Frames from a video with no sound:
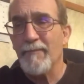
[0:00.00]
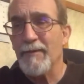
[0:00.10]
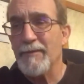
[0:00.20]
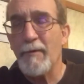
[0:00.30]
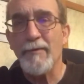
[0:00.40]

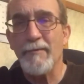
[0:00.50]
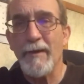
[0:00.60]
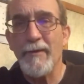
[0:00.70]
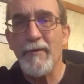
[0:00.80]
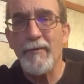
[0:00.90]
spoke to my
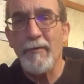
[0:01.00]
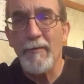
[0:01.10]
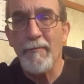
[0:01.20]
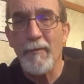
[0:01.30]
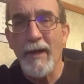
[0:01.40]
youth
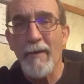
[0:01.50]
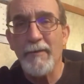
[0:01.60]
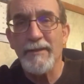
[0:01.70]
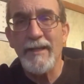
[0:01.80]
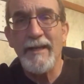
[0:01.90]
group when I
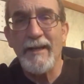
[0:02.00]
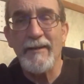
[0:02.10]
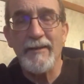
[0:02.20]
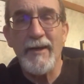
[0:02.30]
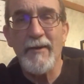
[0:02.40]
was leading it
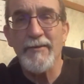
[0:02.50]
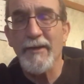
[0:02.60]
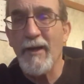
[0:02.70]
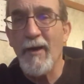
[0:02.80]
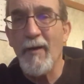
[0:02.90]
years
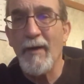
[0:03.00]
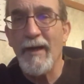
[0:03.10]
ago,